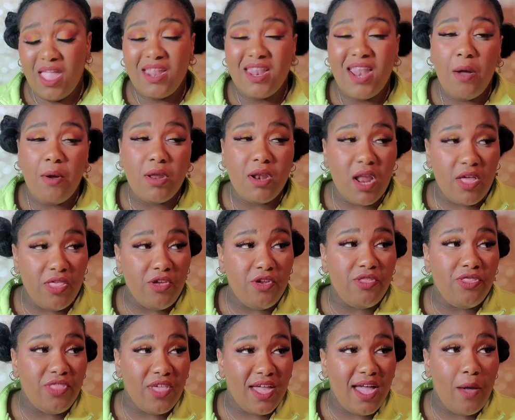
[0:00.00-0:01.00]
Now, another
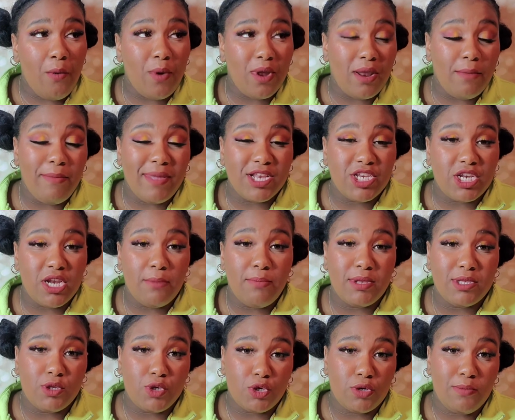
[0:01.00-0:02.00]
thing I want to mention
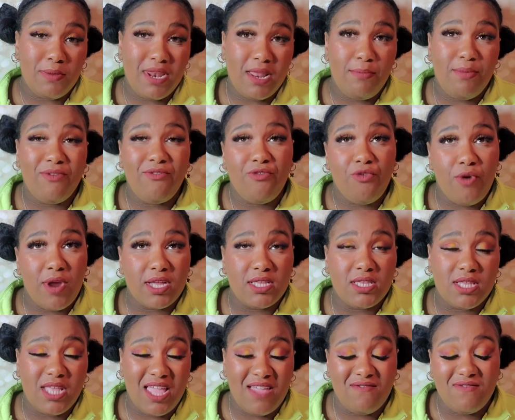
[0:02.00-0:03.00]
about social media before I
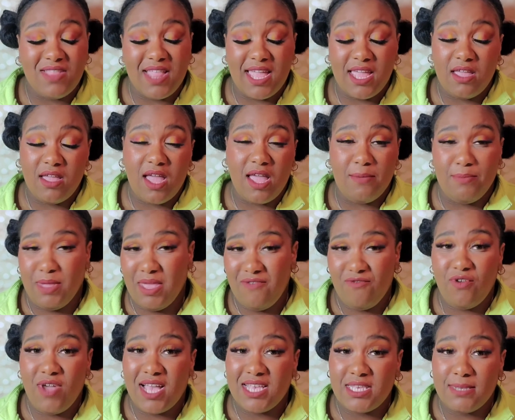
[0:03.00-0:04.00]

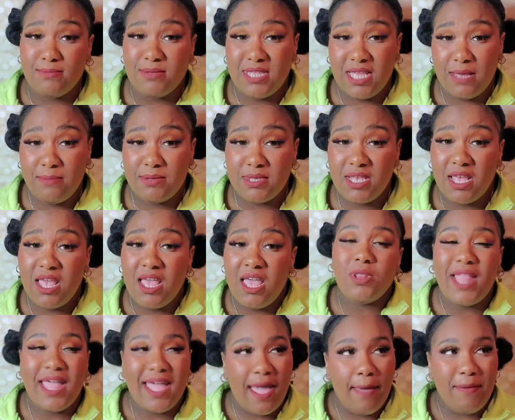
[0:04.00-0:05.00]
give you guys some tips,
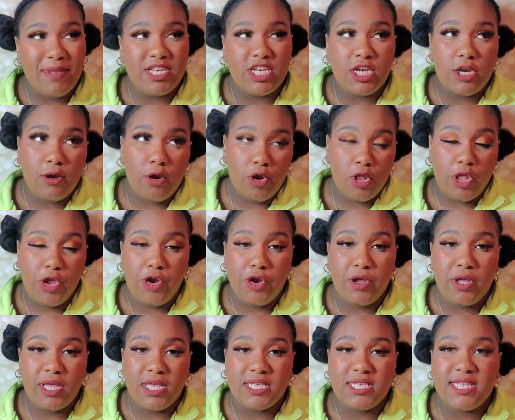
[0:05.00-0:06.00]
like I mentioned
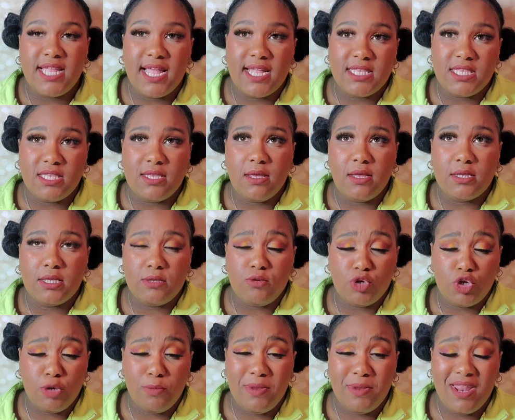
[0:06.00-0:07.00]
earlier, is that
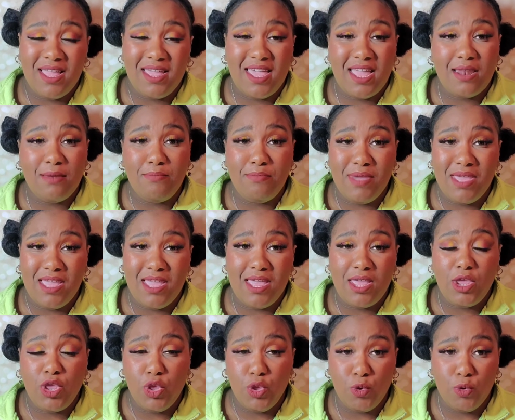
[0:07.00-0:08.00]
social media can be
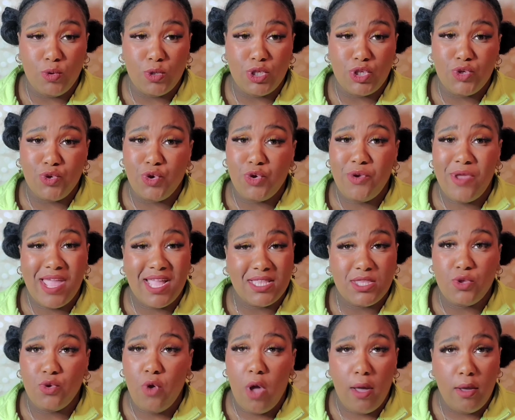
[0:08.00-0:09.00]
used to create
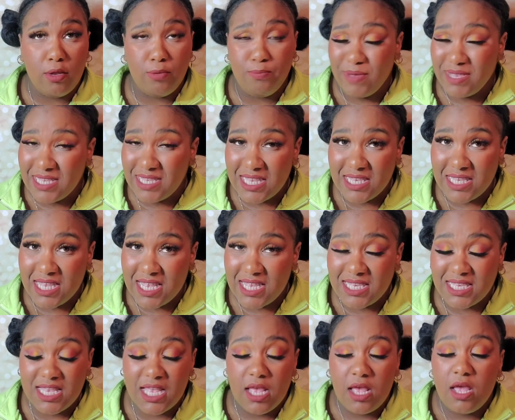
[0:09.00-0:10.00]
new
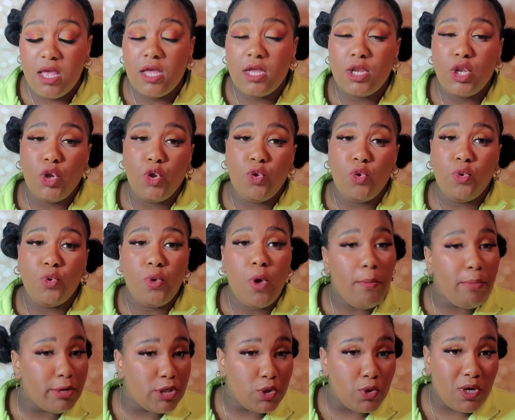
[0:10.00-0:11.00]
businesses, new
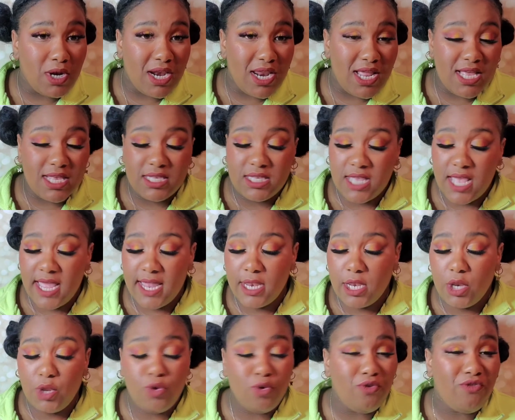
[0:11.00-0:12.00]
opportunities,
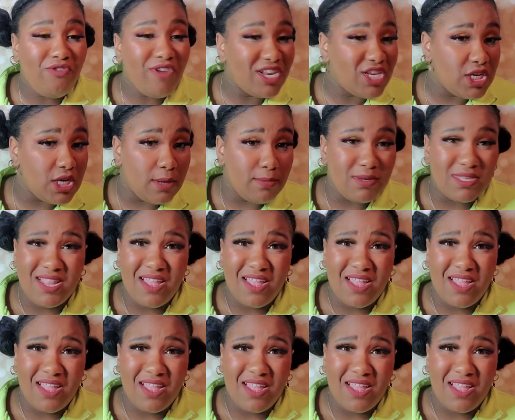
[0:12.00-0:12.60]
and new friendships.